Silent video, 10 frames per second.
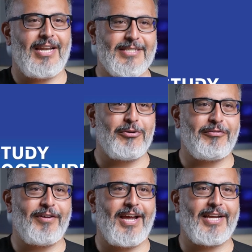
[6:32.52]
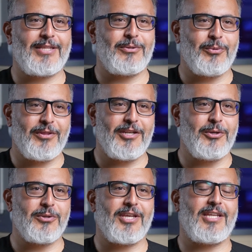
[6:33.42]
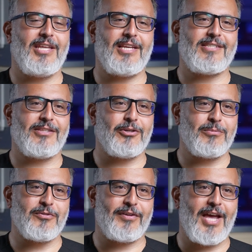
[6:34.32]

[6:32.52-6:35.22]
And as a matter of fact, with the newer techniques in terms of